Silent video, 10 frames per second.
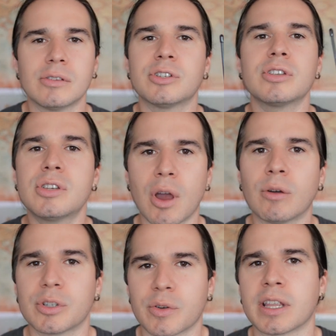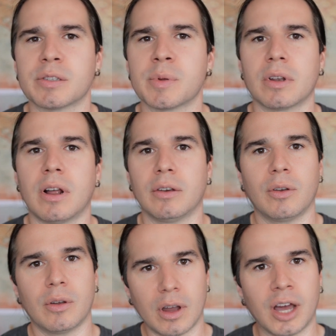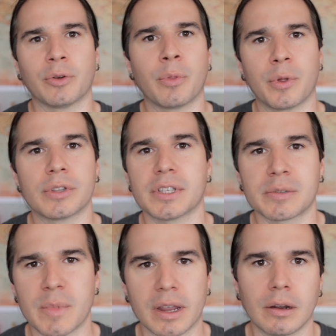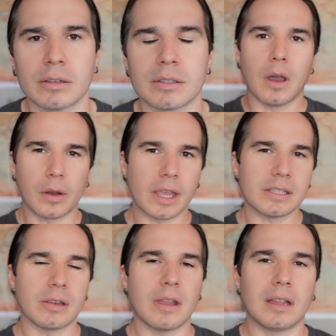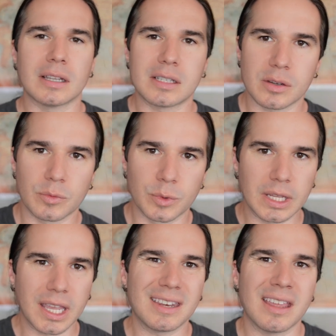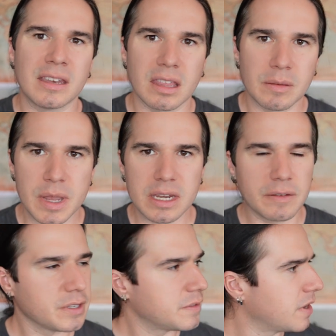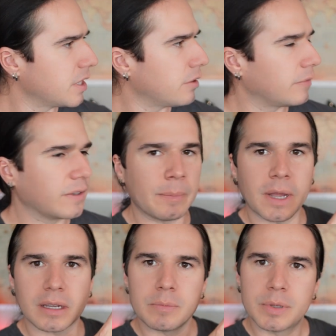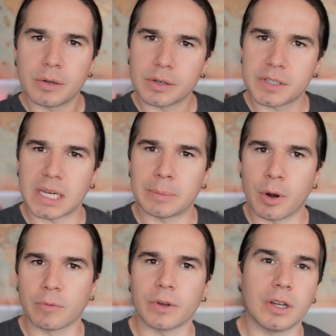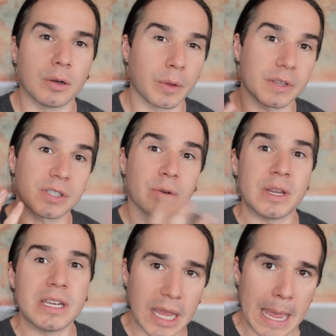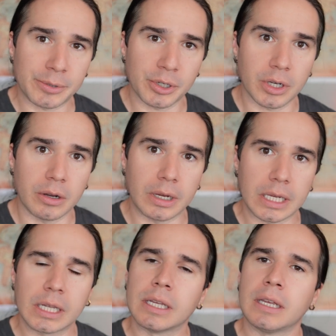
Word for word: just don't transmit on 136 megahertz. Okay, so now let's really get into the meat of this video. I've got my computer set up over here with the screen capture going